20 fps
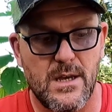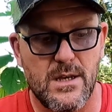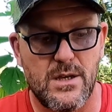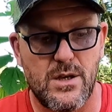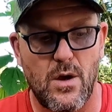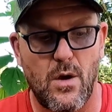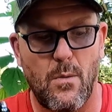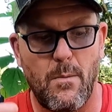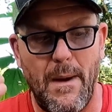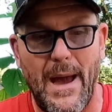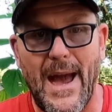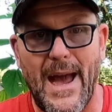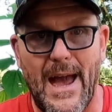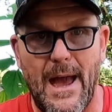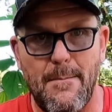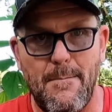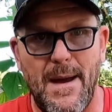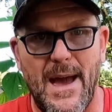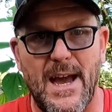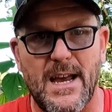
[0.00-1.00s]
So ma
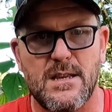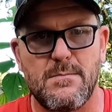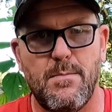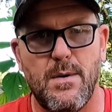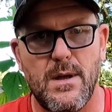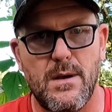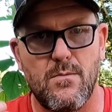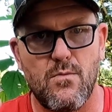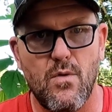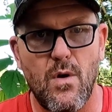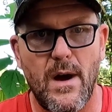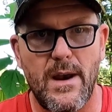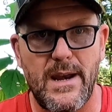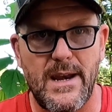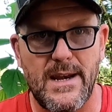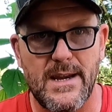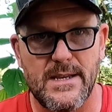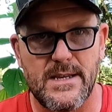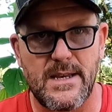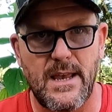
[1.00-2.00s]
at max, but
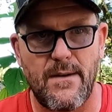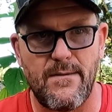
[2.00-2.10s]
running is